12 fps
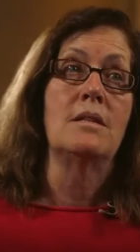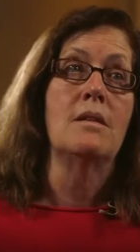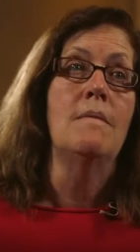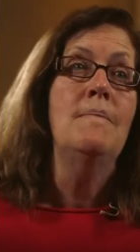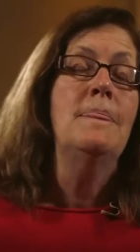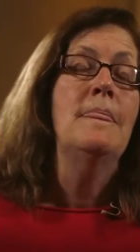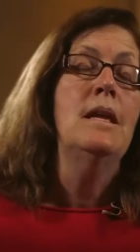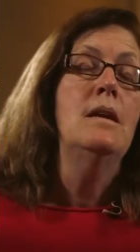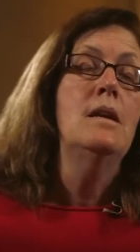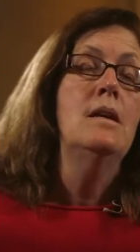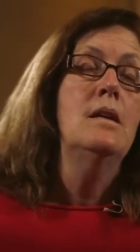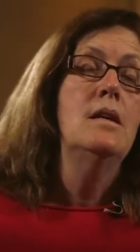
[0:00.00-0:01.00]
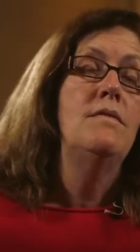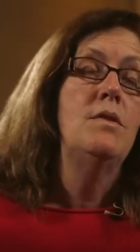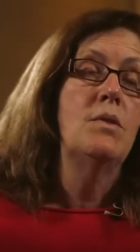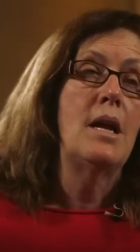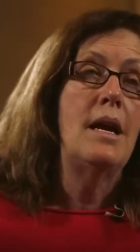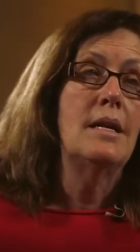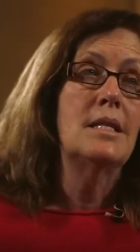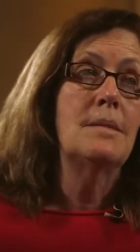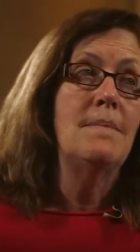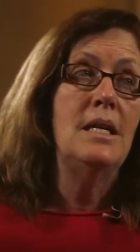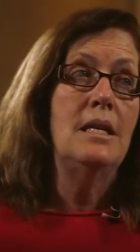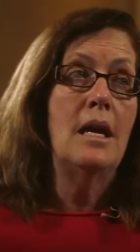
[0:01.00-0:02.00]
So if you were to ask
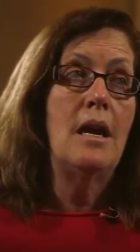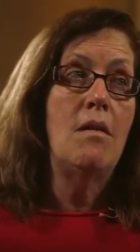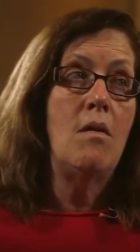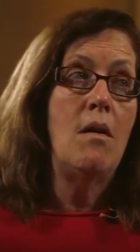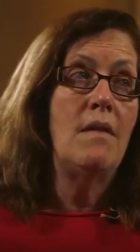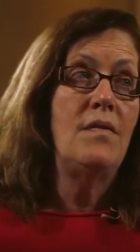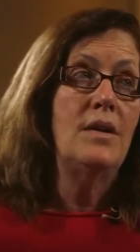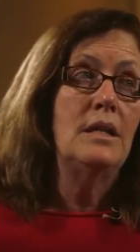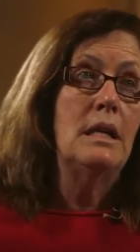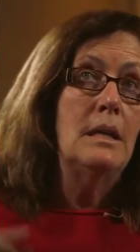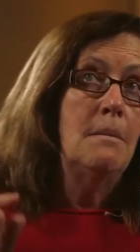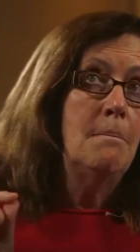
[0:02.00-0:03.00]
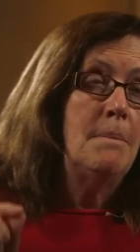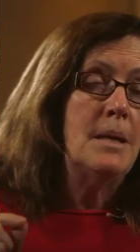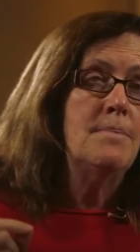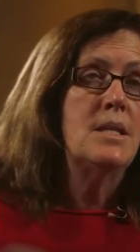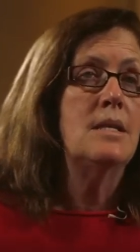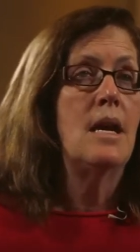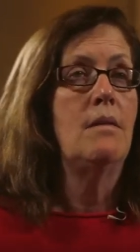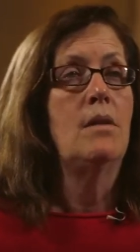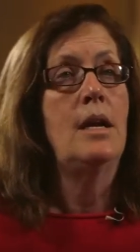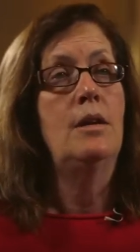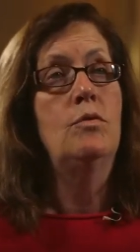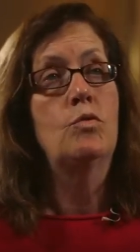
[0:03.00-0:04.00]
me how often bumps in that
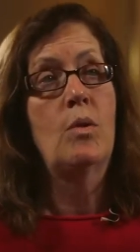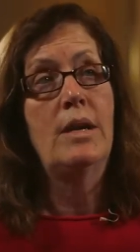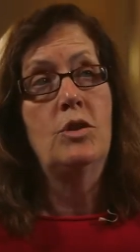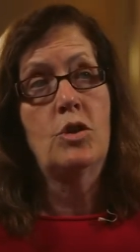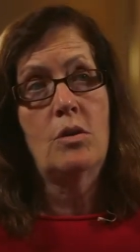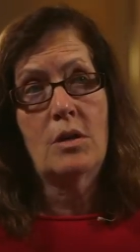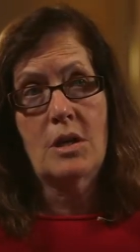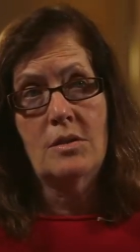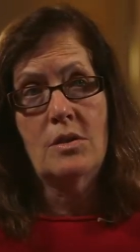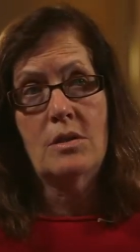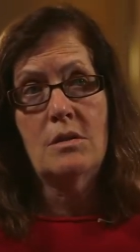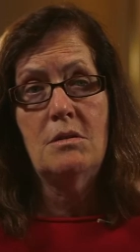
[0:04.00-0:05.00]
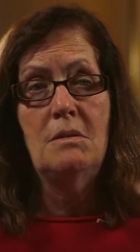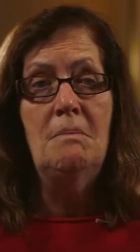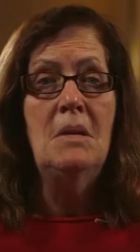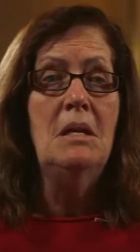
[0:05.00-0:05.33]
age range are a concern,